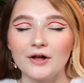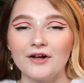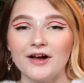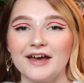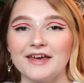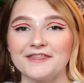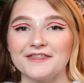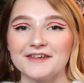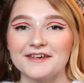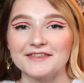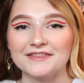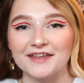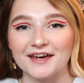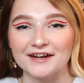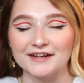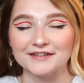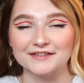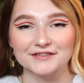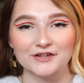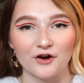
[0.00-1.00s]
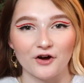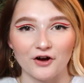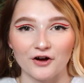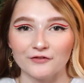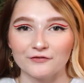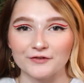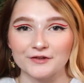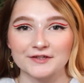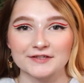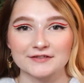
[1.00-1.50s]
Well, I think that is
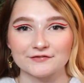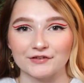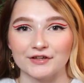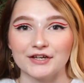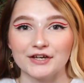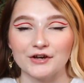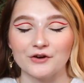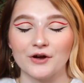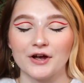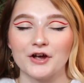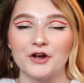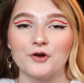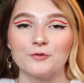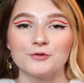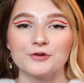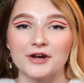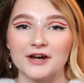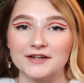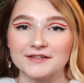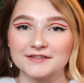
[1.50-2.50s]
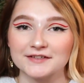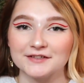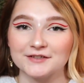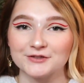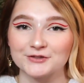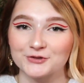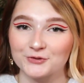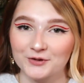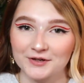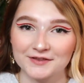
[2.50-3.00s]
all for this video. I hope you guys
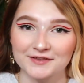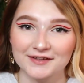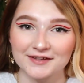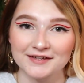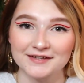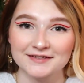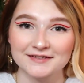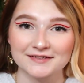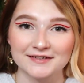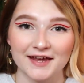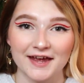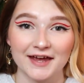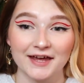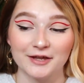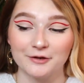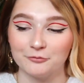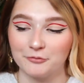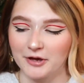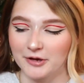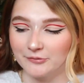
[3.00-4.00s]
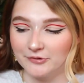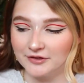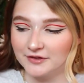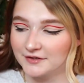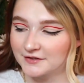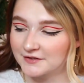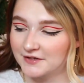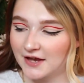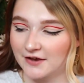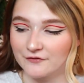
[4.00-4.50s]
enjoyed this and maybe
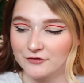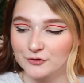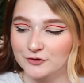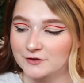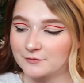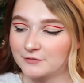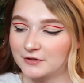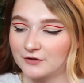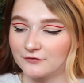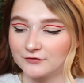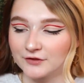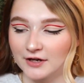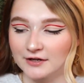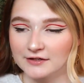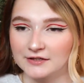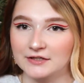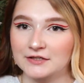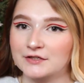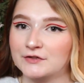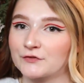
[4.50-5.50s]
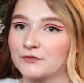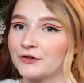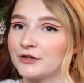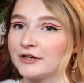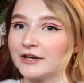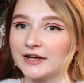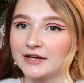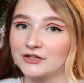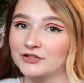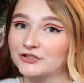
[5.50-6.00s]
this gave you some gift ideas for
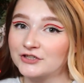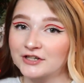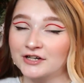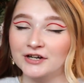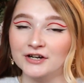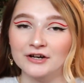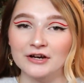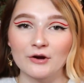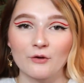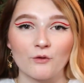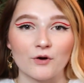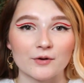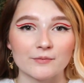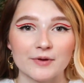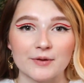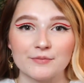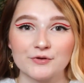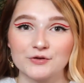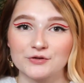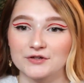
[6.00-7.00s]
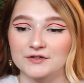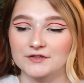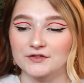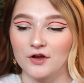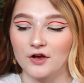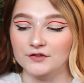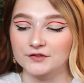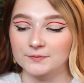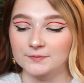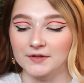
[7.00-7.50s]
next year or maybe you just
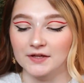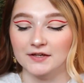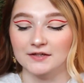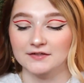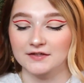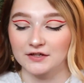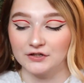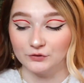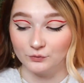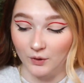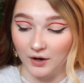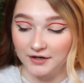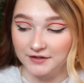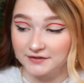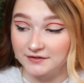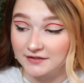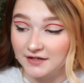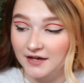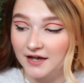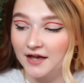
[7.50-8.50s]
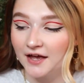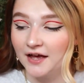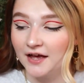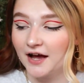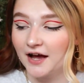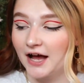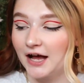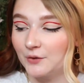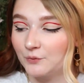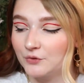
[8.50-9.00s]
saw some things that you want.
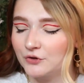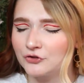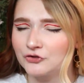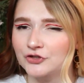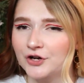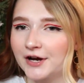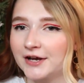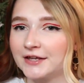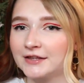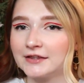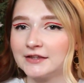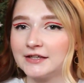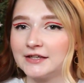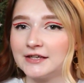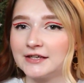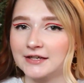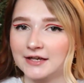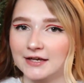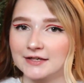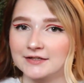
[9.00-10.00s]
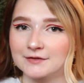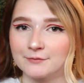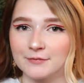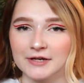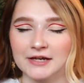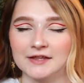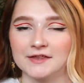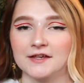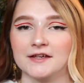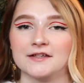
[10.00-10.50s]
I will try and link as
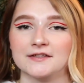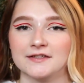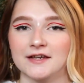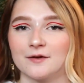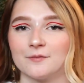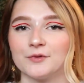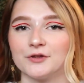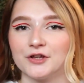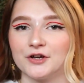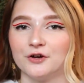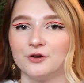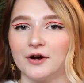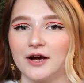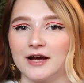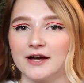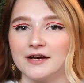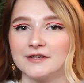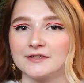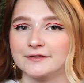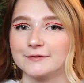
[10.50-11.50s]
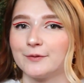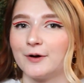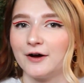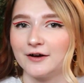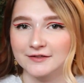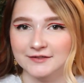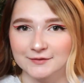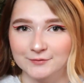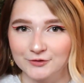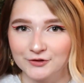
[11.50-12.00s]
many things down below as
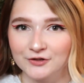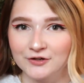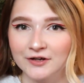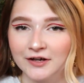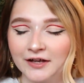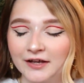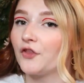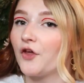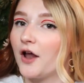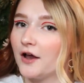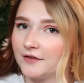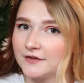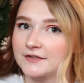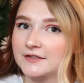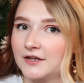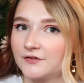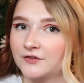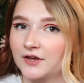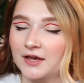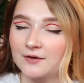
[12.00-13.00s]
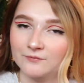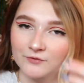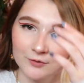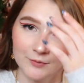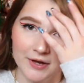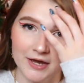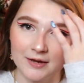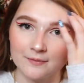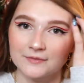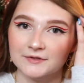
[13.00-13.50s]
possible. A lot of the stuff came
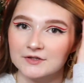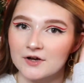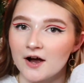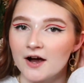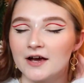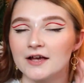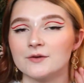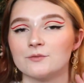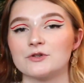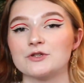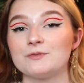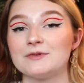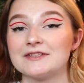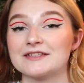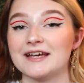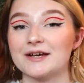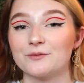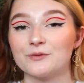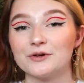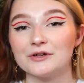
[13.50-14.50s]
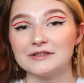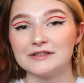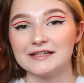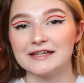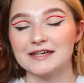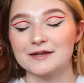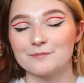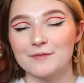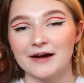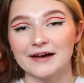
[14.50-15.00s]
from Amazon, which means I will
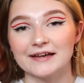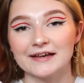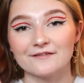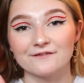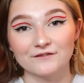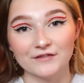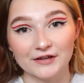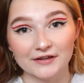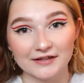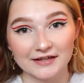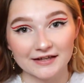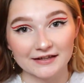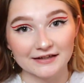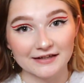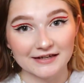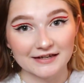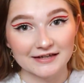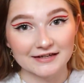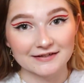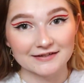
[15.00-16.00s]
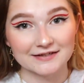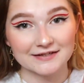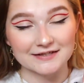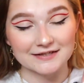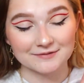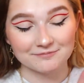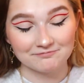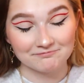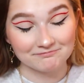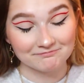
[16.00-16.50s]
link my affiliate
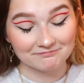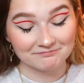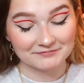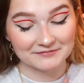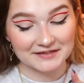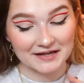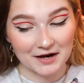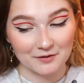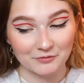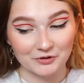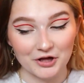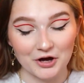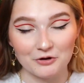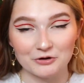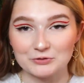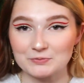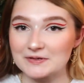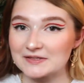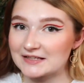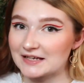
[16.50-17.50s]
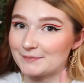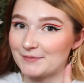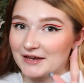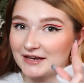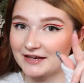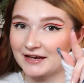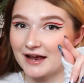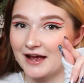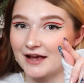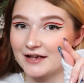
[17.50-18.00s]
links down below, which means I
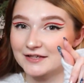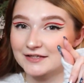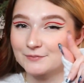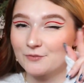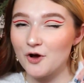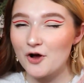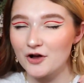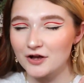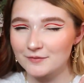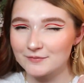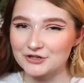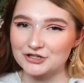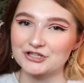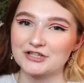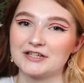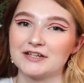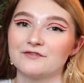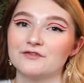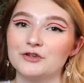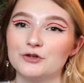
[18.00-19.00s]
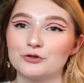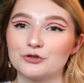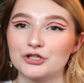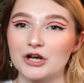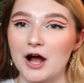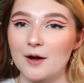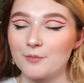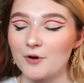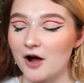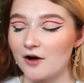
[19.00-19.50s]
make a small commission if you
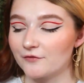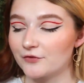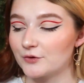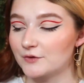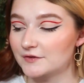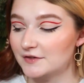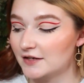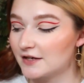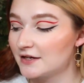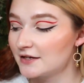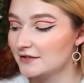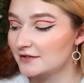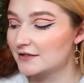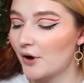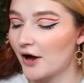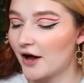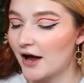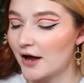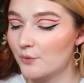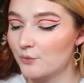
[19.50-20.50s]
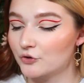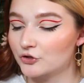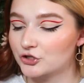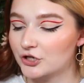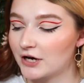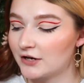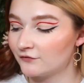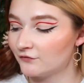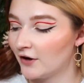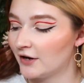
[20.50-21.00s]
shop off those links, but I will
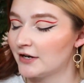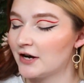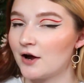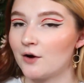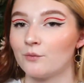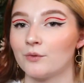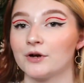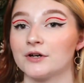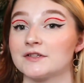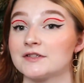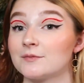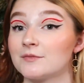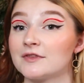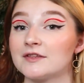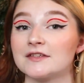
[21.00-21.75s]
try and find out where some